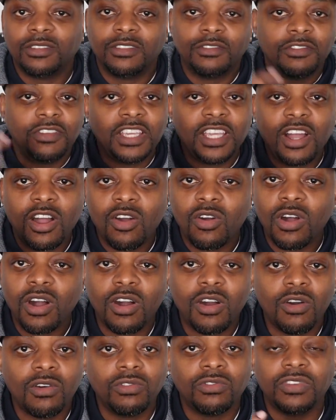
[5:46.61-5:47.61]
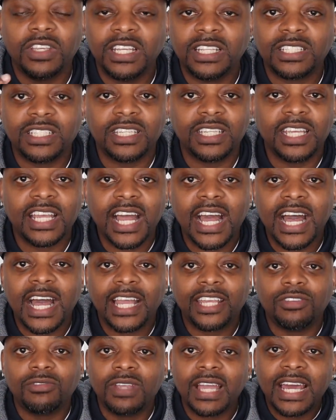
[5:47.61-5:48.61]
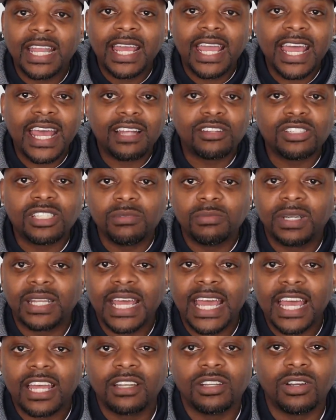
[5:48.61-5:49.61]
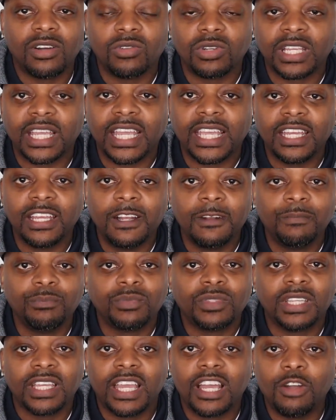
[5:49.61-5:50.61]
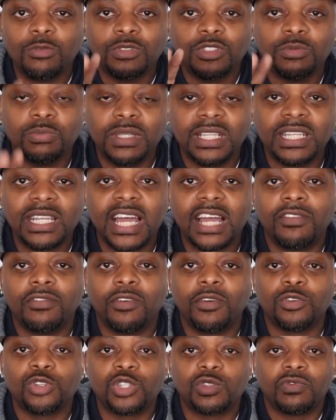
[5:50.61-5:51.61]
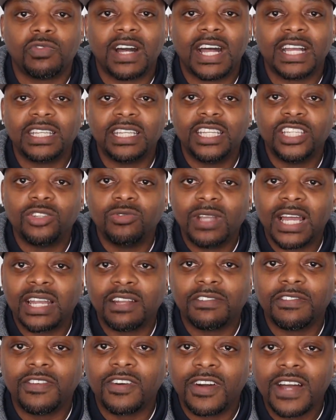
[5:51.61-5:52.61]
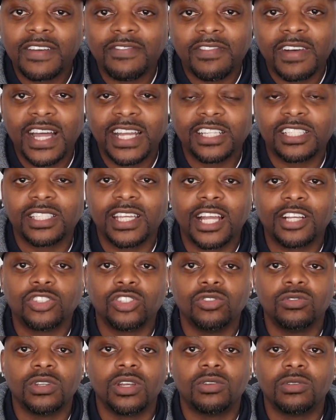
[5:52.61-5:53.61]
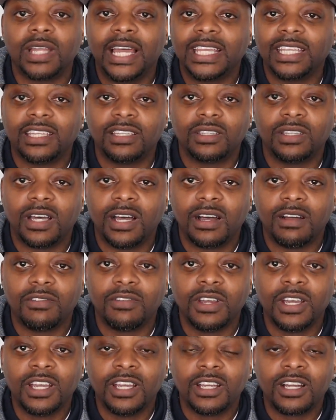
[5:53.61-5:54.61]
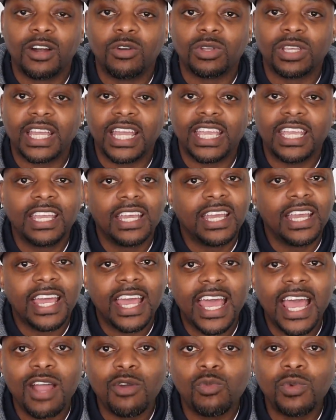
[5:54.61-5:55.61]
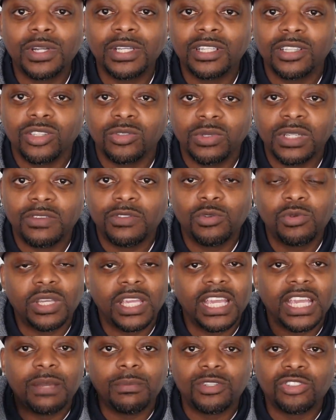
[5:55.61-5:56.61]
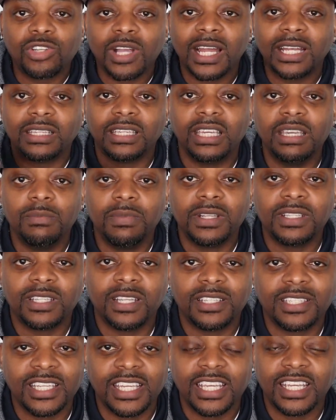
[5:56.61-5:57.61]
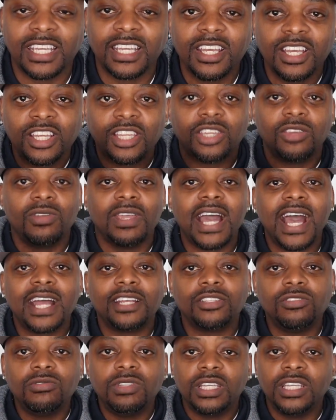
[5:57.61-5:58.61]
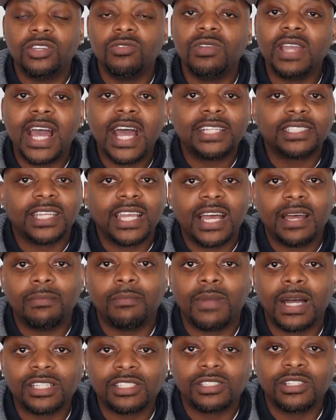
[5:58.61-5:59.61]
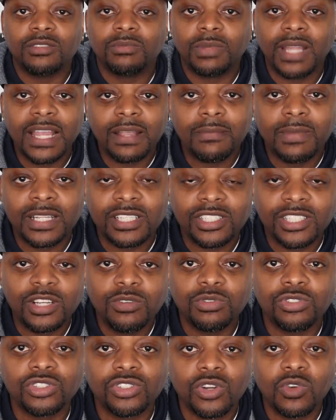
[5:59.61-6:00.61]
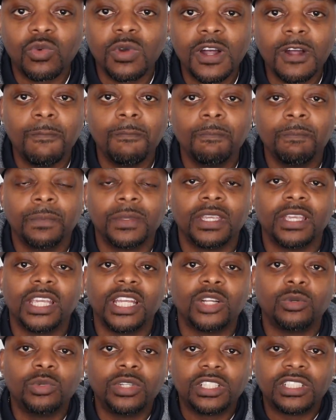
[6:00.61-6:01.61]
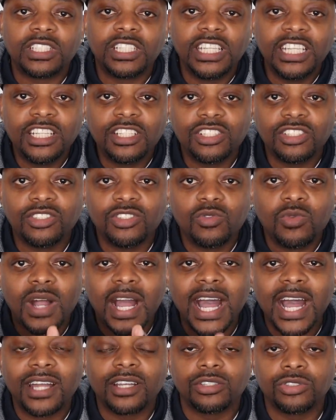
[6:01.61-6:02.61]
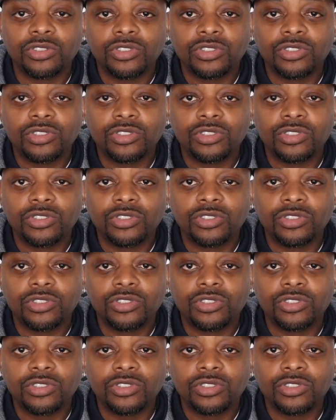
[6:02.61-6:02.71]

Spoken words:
VOO, VTI, you got to have some of that, okay? Helps you be diversified. Then you got to find stocks you know, like, and love, okay? Have 1 to 3 if you can, but try to keep it to 10. You guys got myself, like myself, show up, and we're teaching you how to